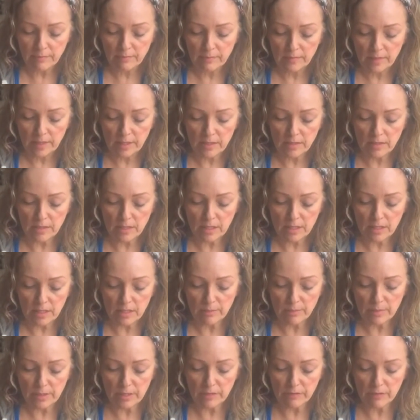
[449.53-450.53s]
And there's a little
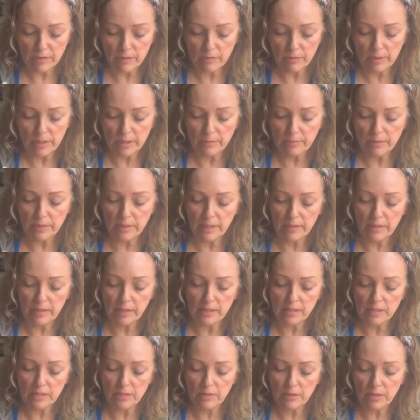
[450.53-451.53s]
bit of a rip, and
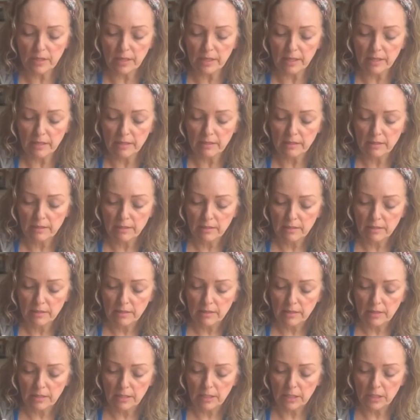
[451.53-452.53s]
that's okay.
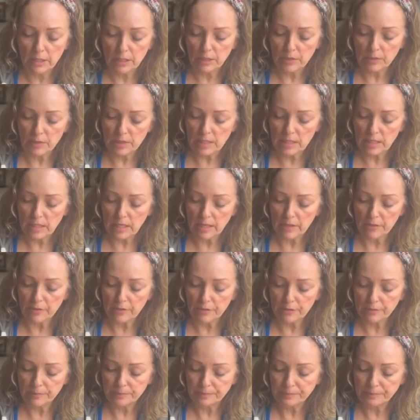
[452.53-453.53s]
I'm going to glue it together.